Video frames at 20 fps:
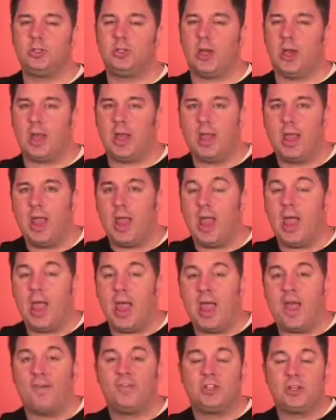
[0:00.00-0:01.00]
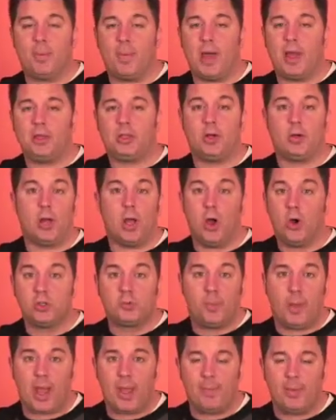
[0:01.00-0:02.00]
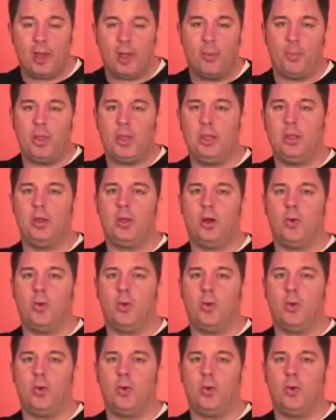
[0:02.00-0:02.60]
Should I have somebody turn a hose pipe on me?